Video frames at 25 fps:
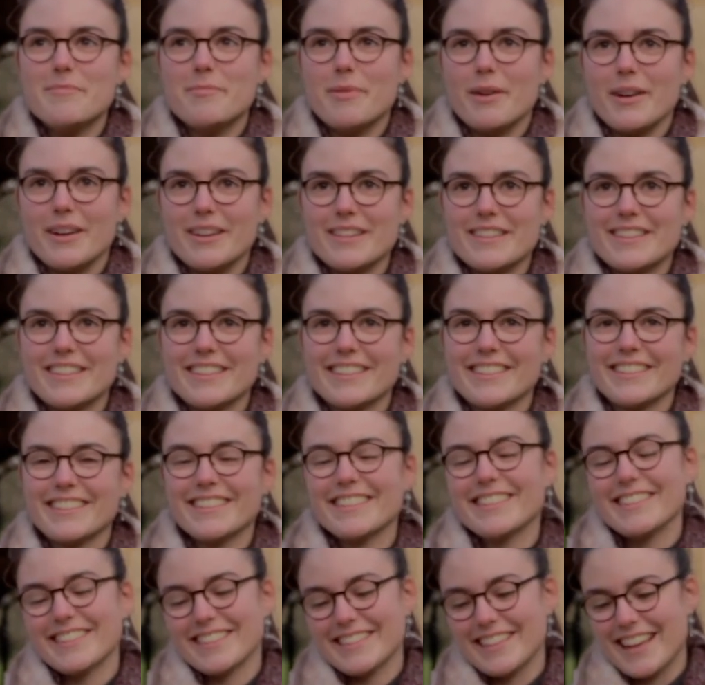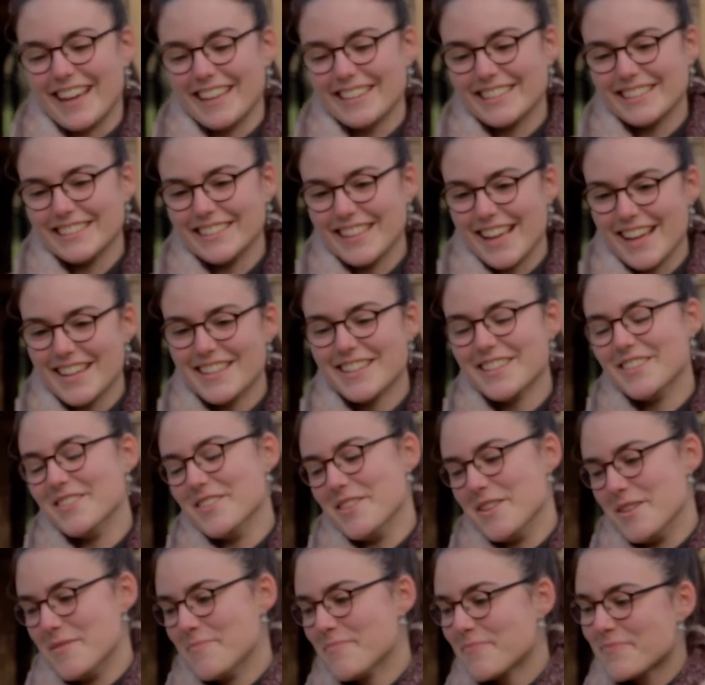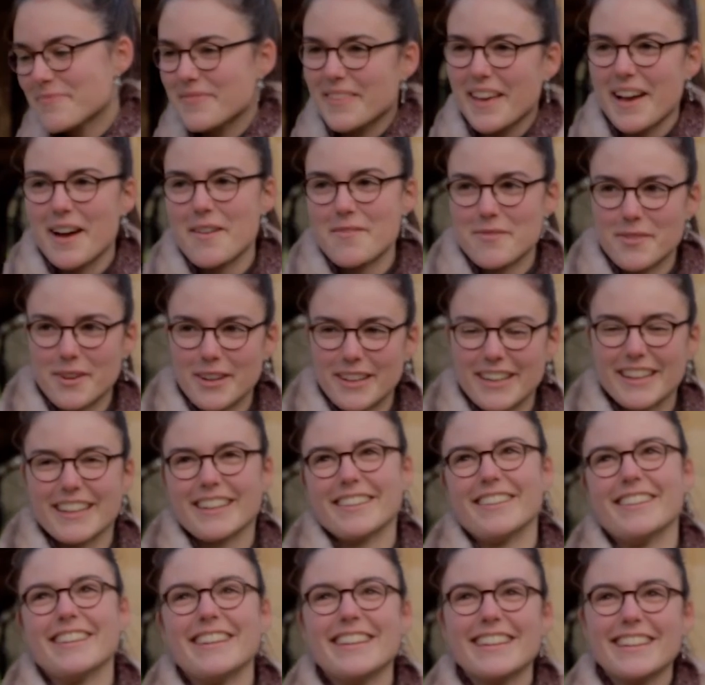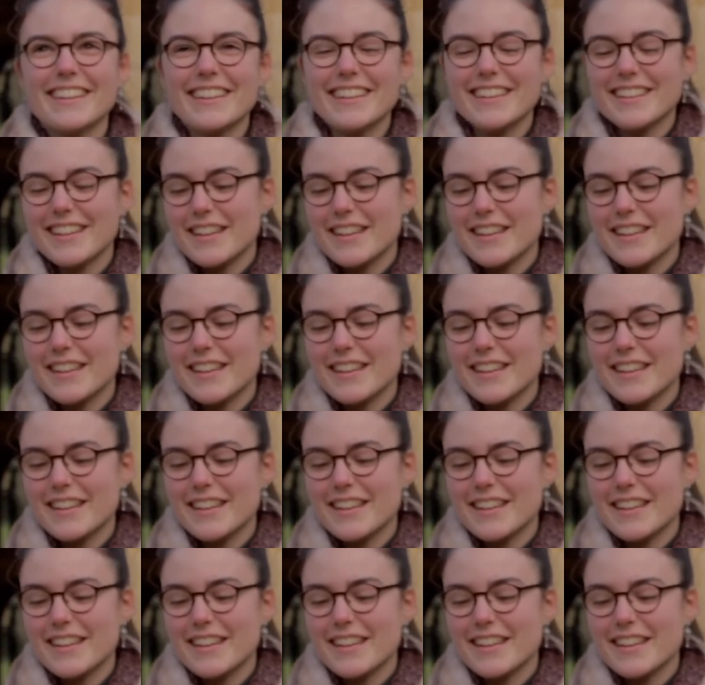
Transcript: but that is yet a dream. I'm working on it.